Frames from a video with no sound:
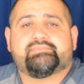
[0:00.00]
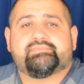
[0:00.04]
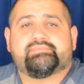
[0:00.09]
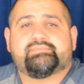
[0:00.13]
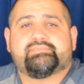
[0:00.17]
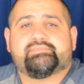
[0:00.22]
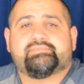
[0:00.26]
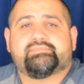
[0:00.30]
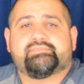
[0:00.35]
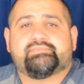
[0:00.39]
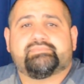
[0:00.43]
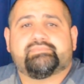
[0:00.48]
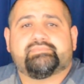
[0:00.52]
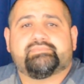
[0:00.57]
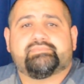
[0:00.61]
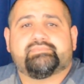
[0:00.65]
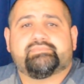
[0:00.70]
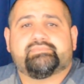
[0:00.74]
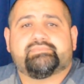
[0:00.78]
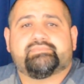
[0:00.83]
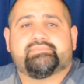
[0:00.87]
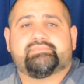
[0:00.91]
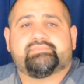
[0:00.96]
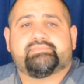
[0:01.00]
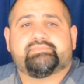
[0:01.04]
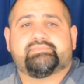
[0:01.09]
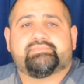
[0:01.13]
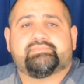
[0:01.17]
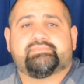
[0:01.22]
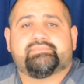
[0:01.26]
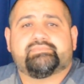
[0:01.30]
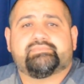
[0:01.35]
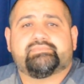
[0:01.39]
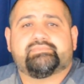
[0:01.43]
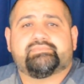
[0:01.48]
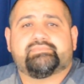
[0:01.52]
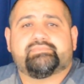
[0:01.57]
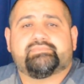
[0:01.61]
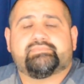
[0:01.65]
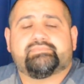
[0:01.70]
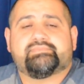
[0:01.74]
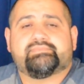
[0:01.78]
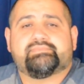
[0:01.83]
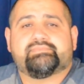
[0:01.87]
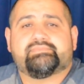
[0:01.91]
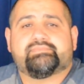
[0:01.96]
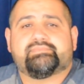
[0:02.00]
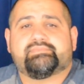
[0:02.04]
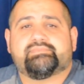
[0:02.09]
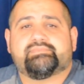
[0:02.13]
No words are spoken by the person on screen.